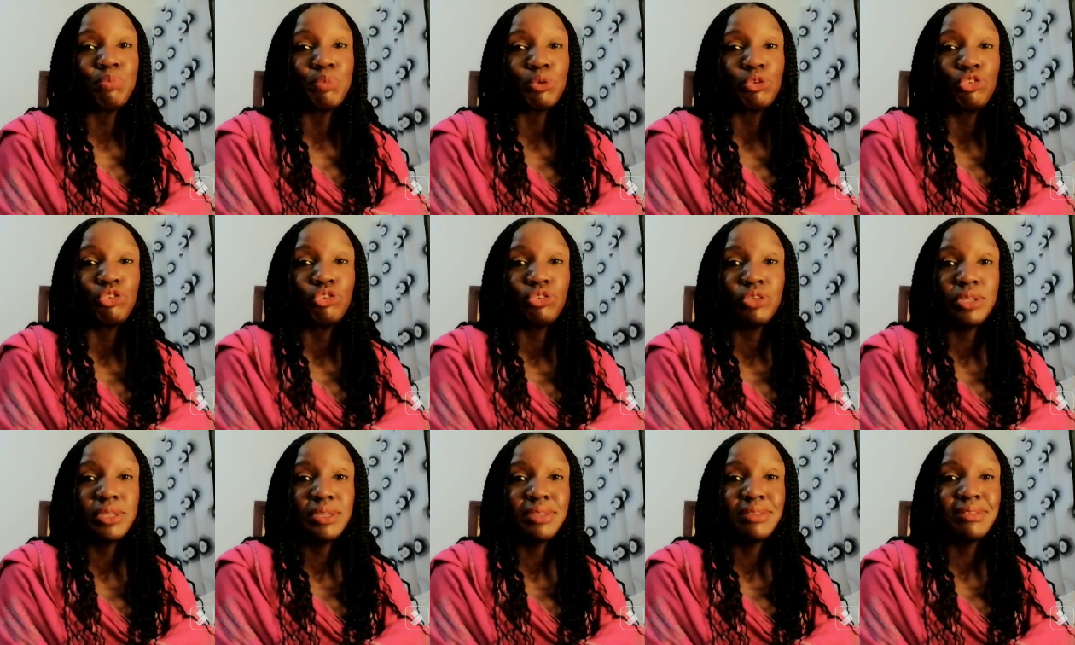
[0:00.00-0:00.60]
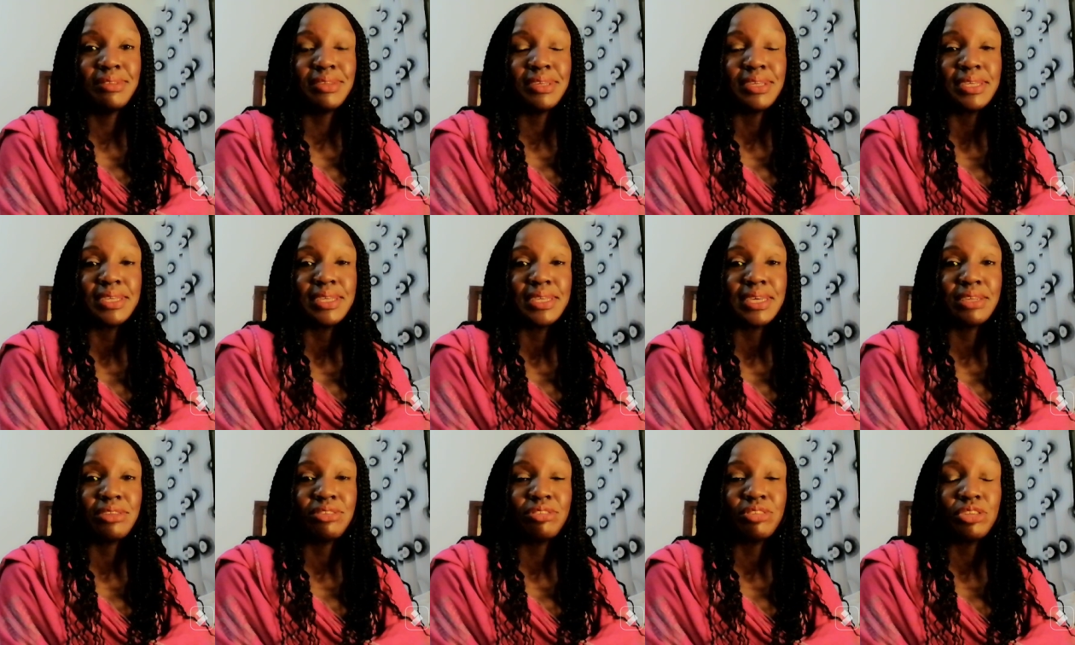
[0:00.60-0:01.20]
Opportunistic
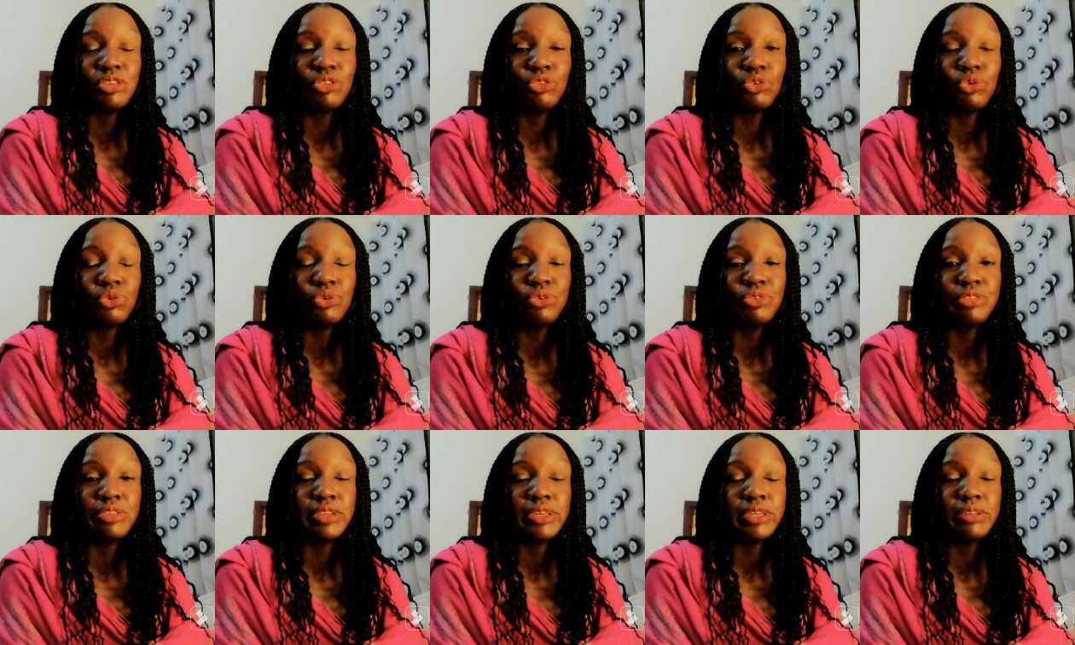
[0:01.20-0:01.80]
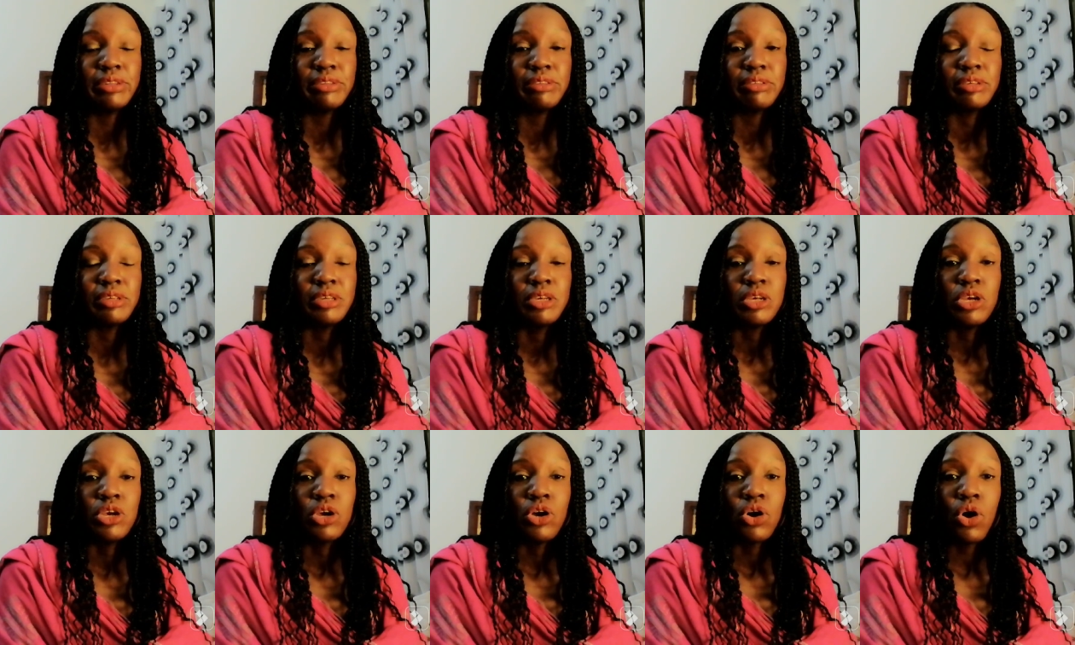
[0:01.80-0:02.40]
guests are those that
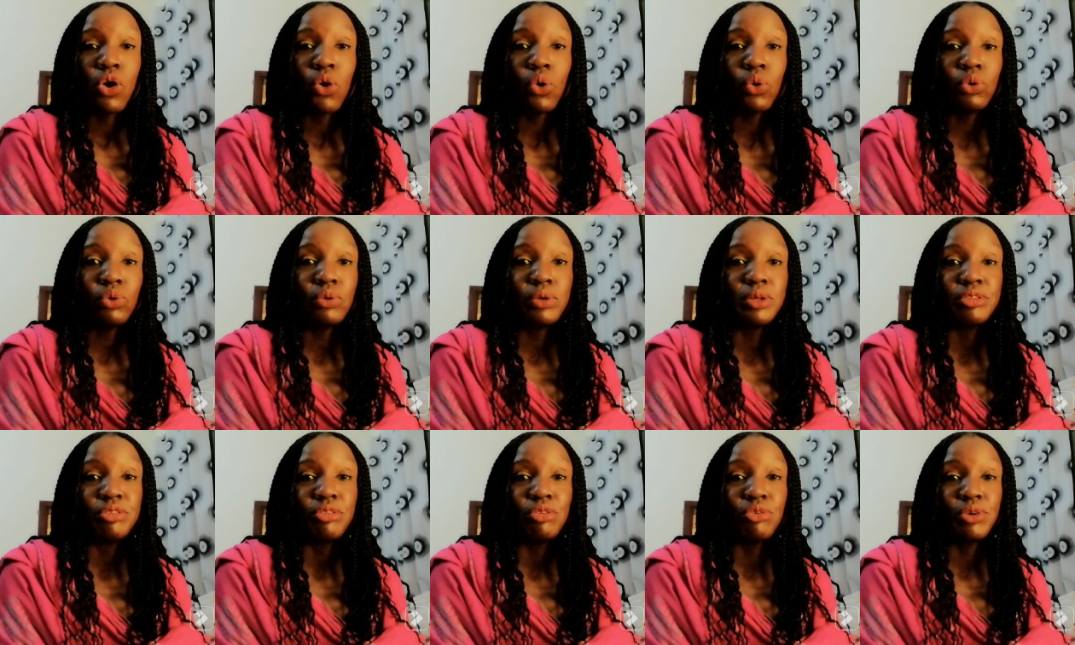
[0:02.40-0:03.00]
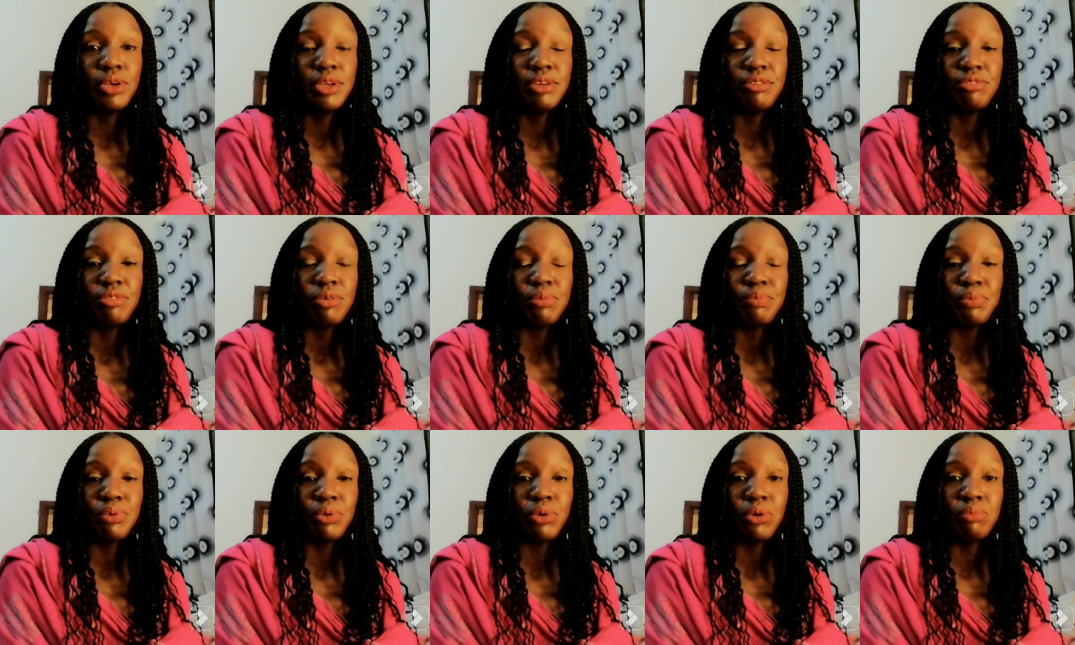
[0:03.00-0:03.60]
always looking
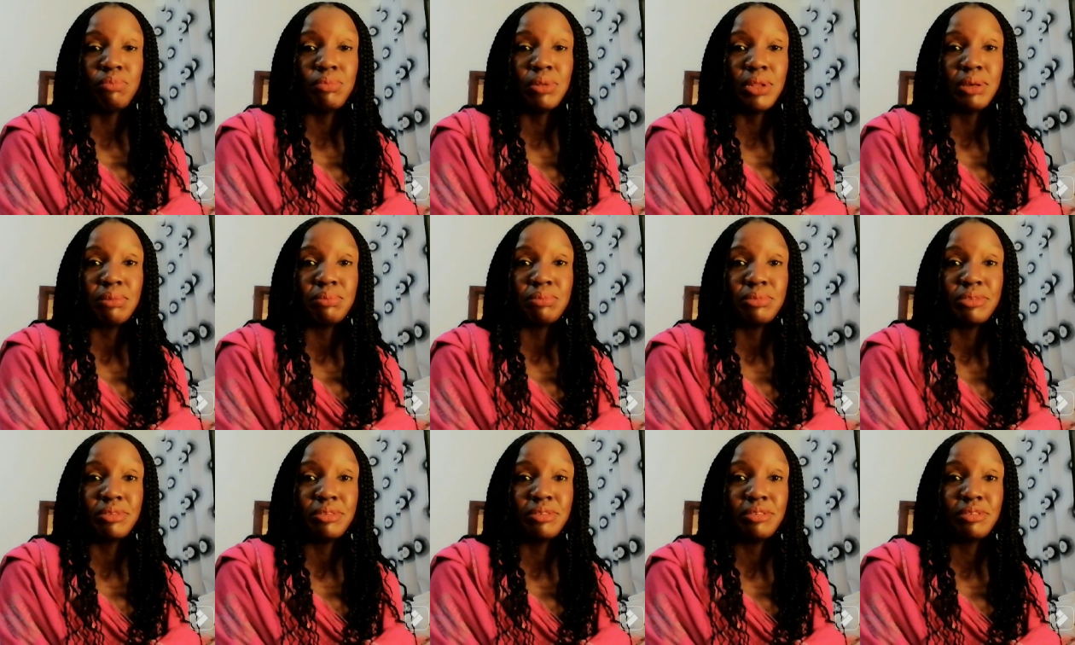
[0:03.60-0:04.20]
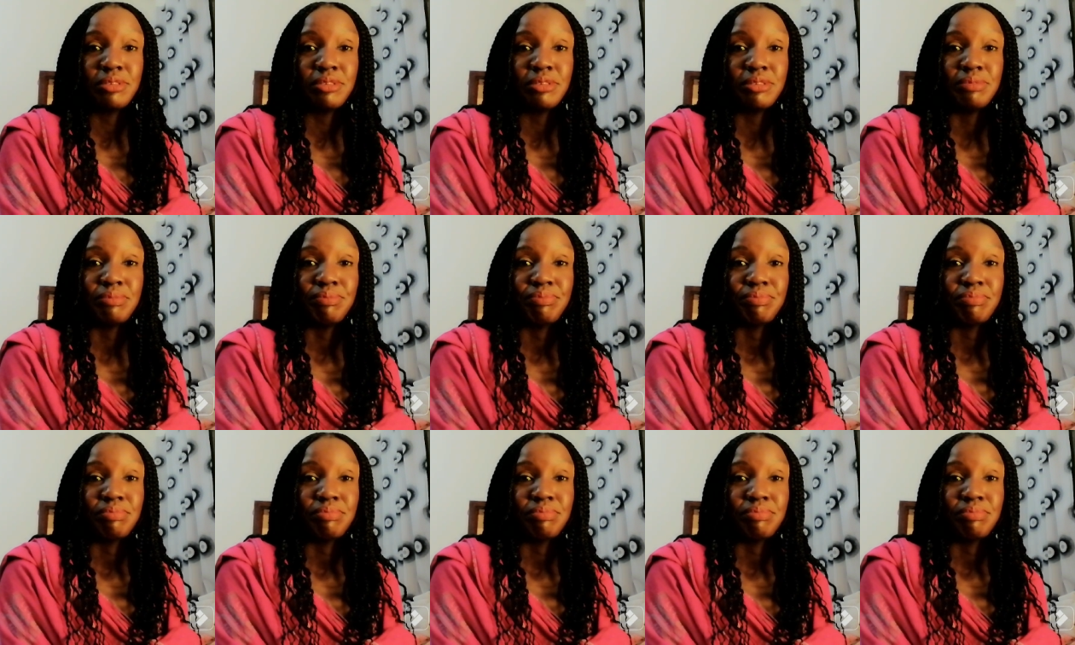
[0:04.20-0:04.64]
for problems